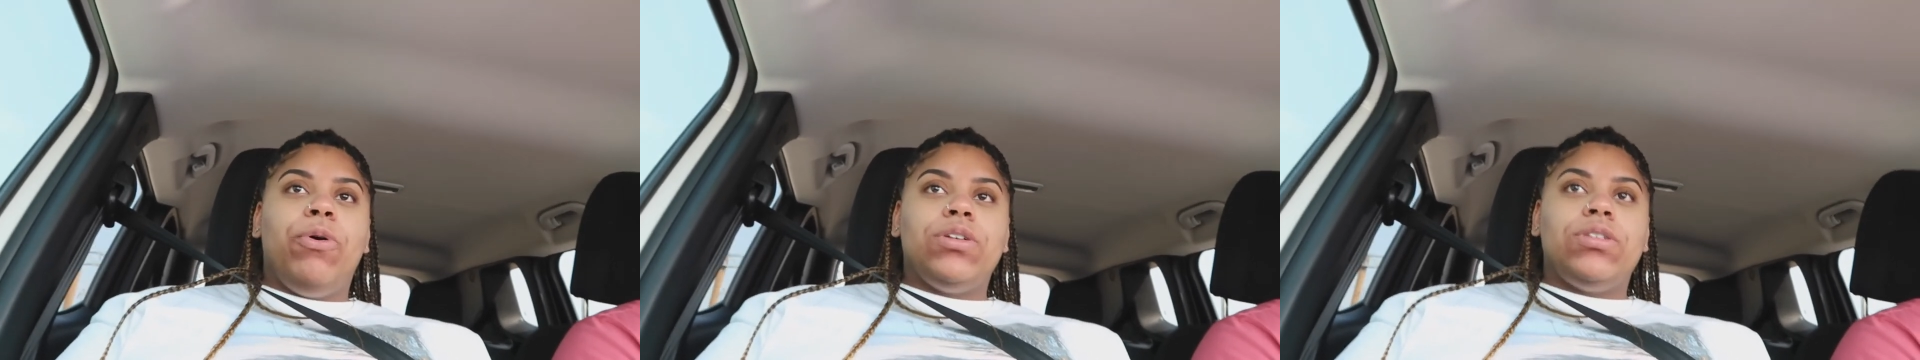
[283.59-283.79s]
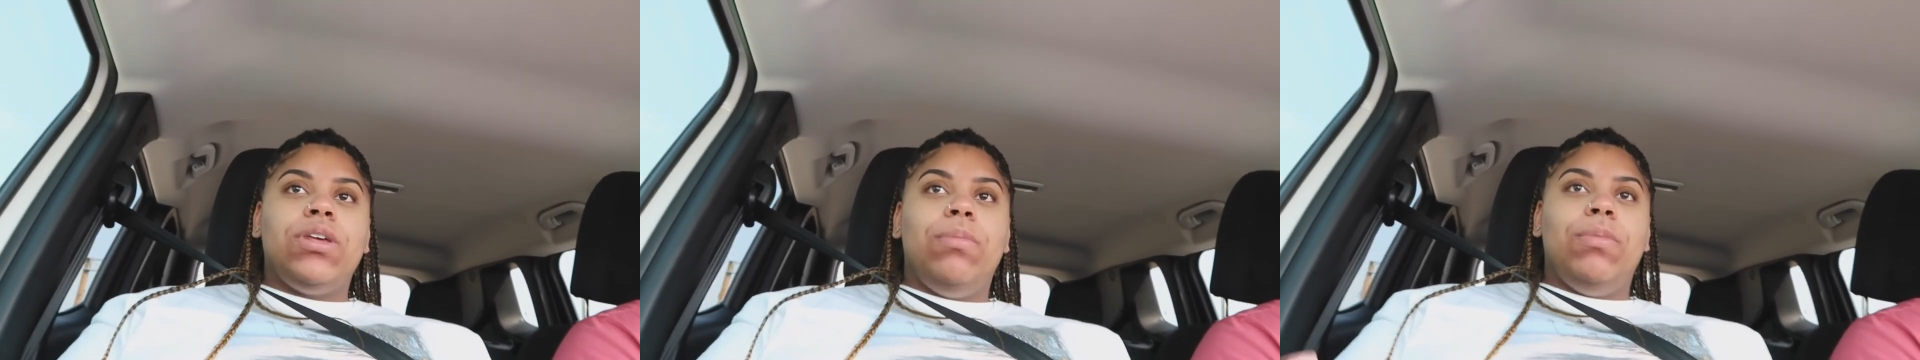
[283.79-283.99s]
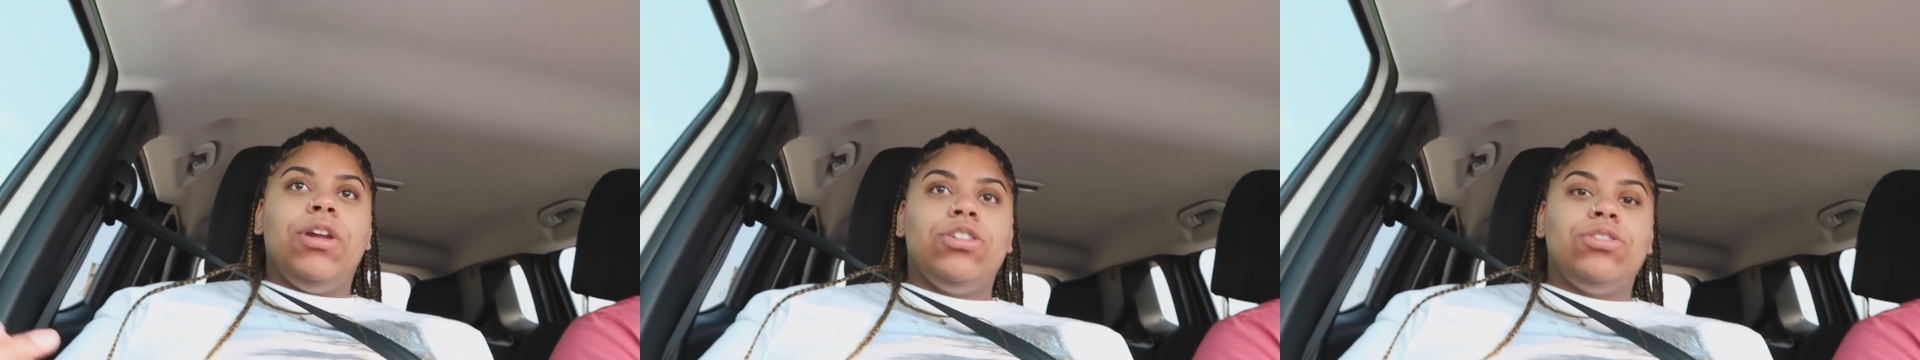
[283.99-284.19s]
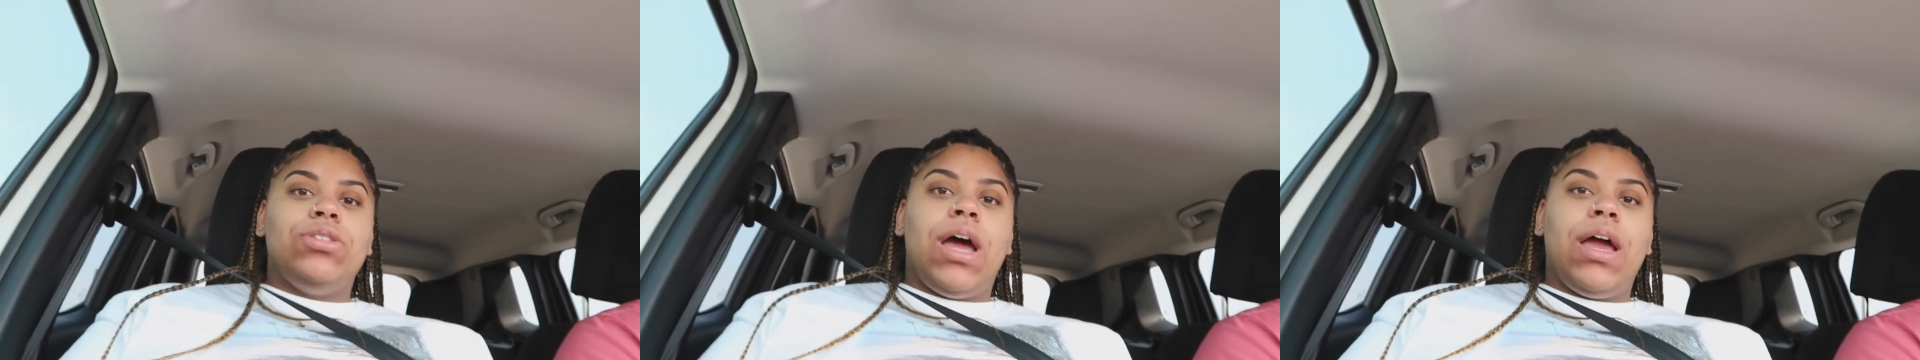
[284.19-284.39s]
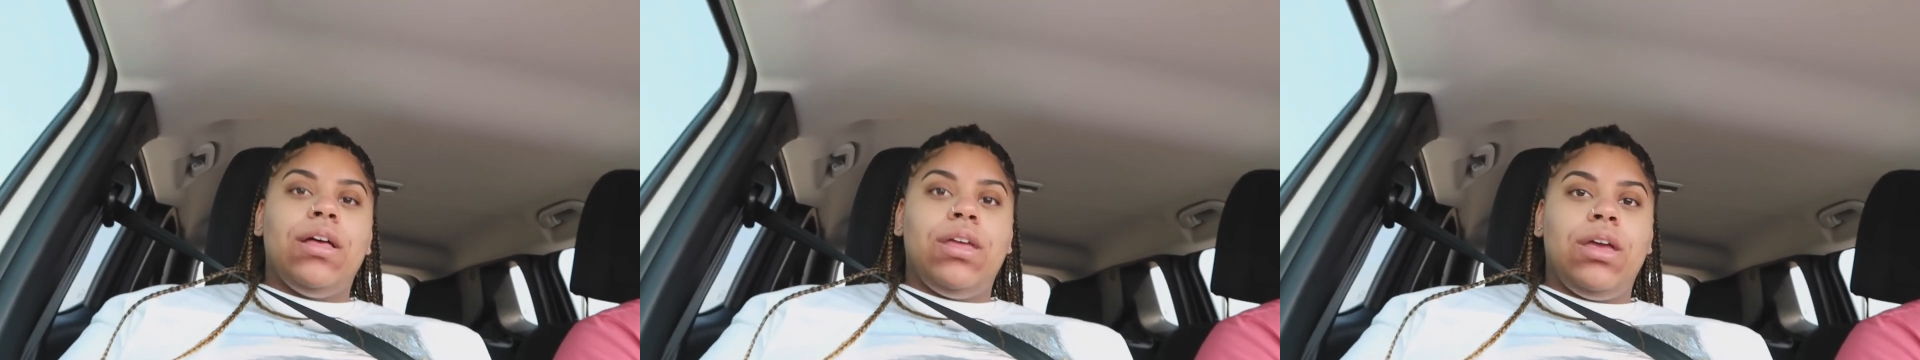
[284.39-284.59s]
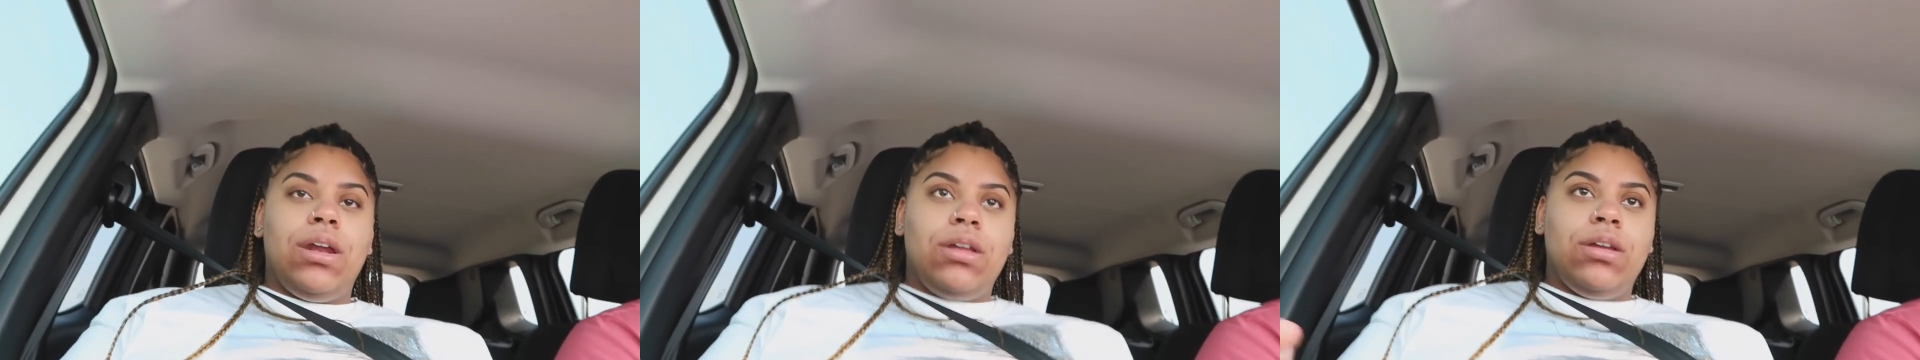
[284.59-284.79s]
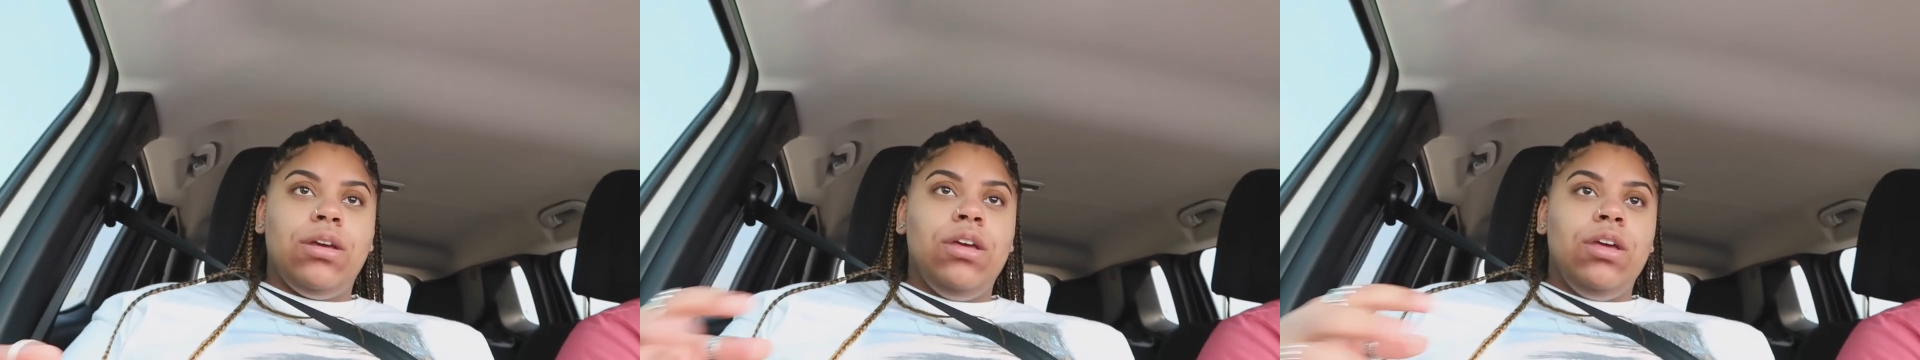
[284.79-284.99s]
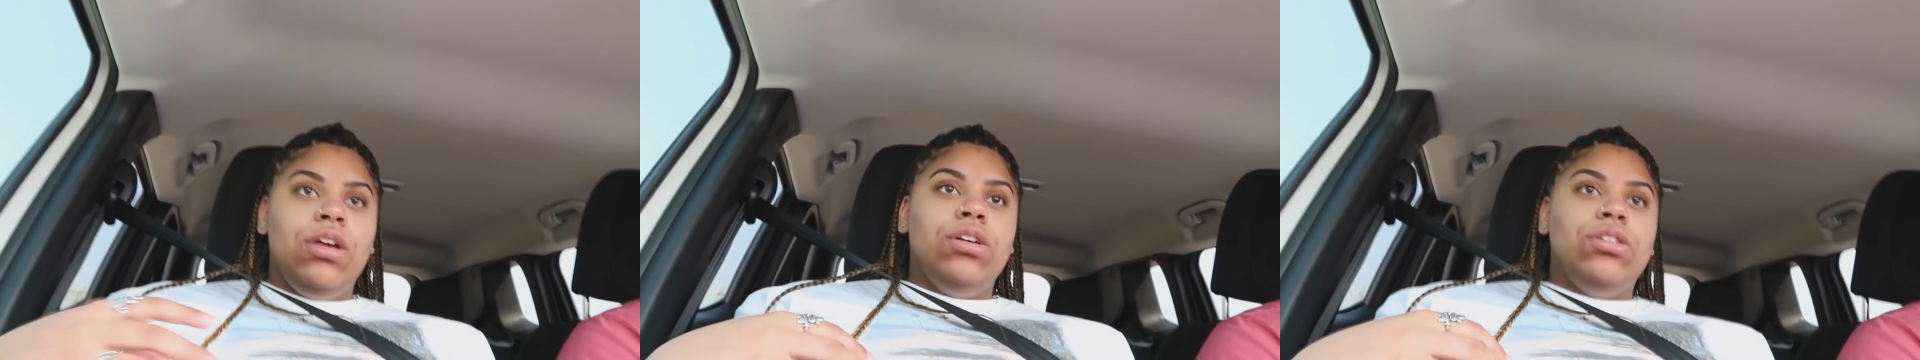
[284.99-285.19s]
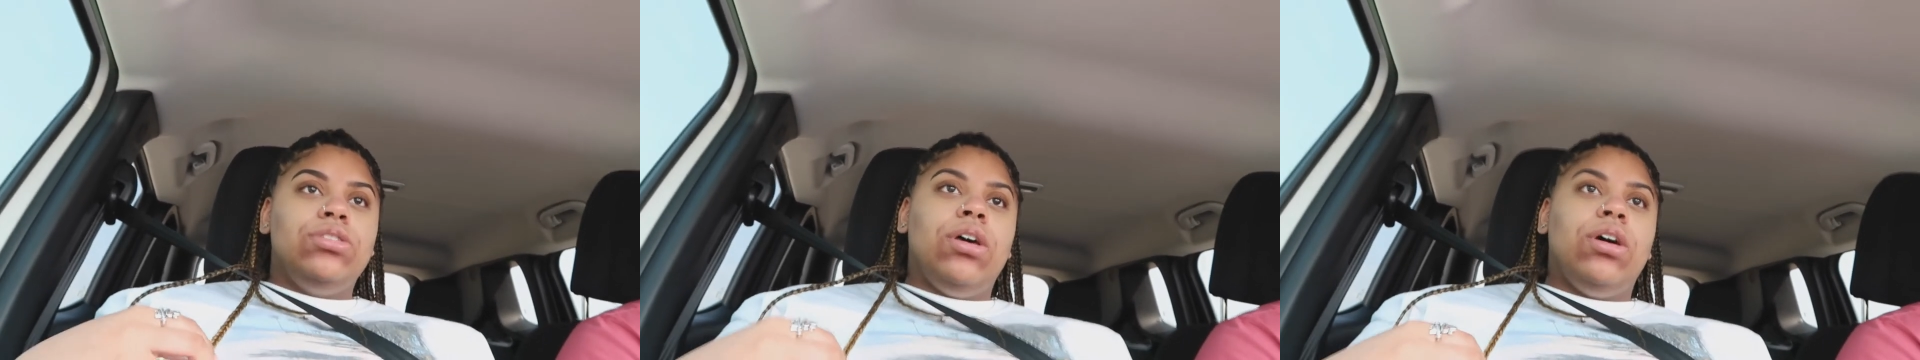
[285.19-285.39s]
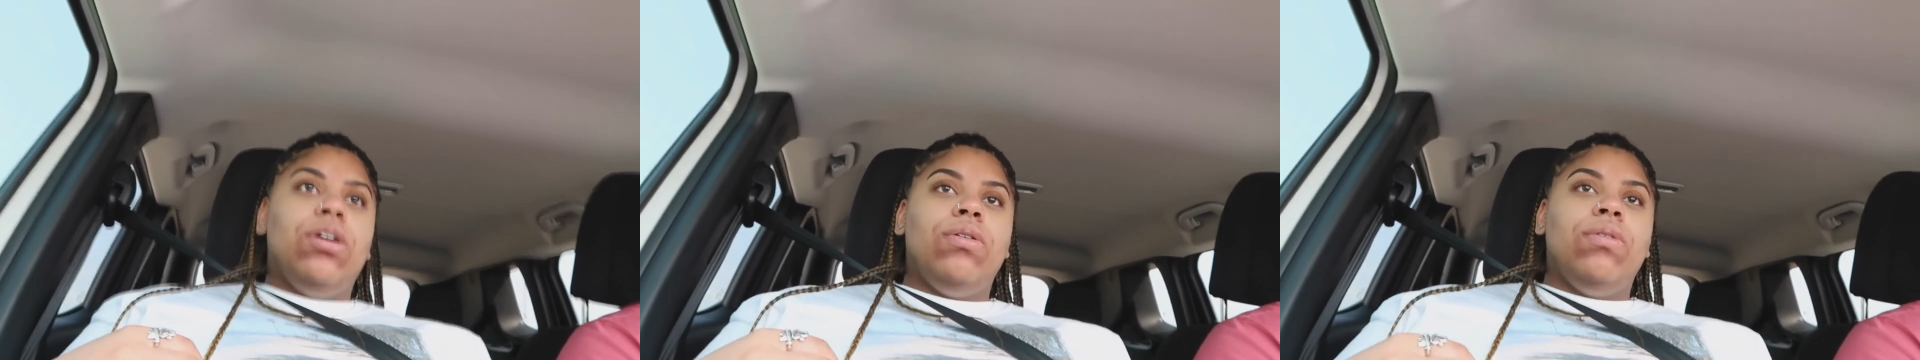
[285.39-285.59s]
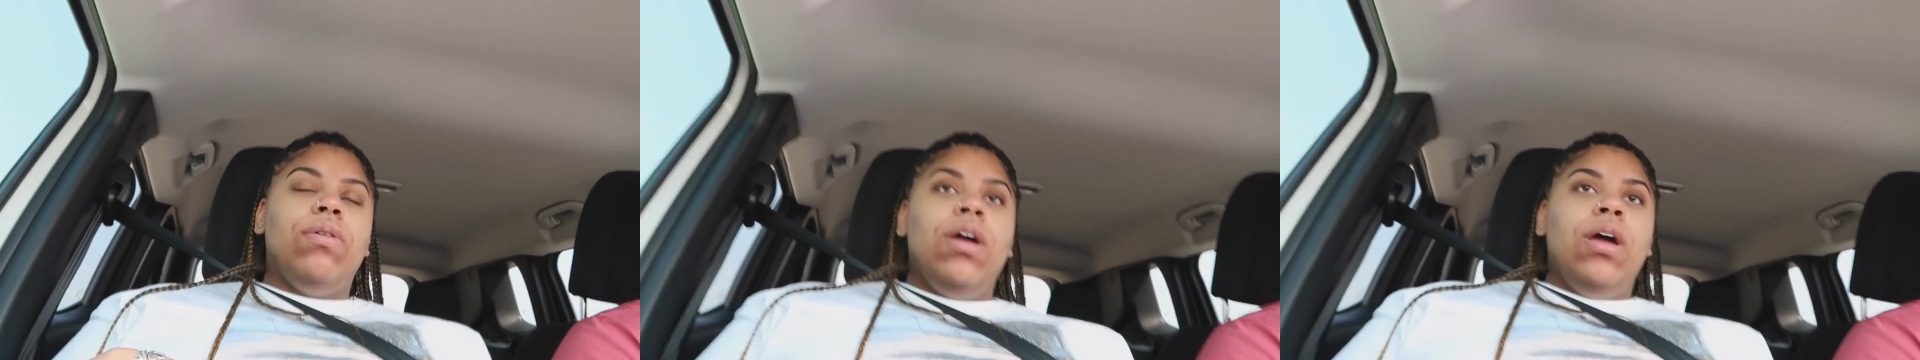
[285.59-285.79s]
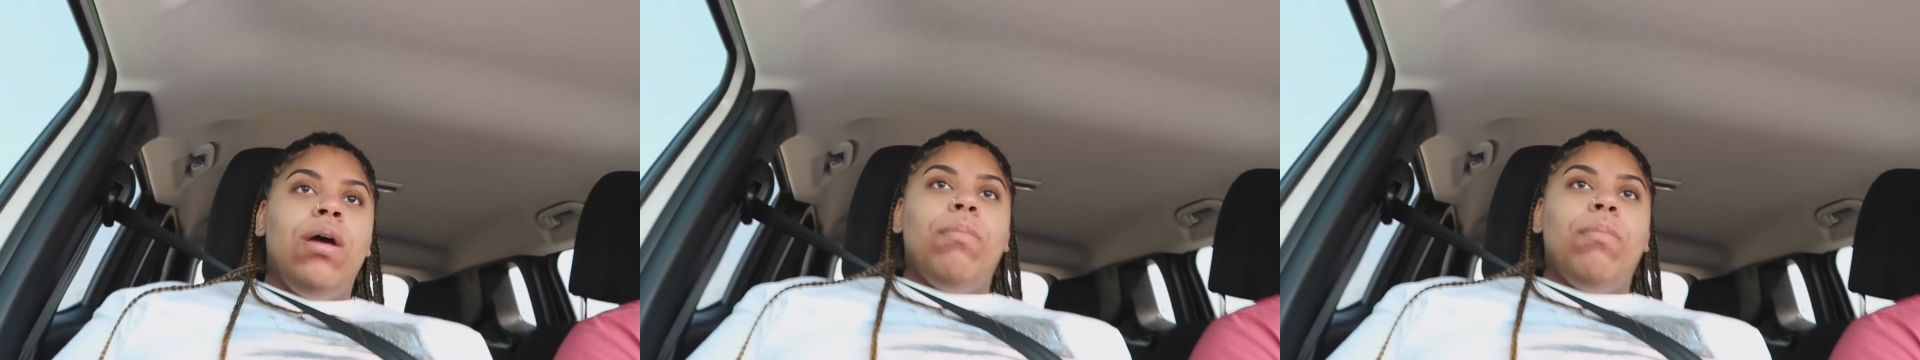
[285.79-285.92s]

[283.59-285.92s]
4 centimeters dilated. So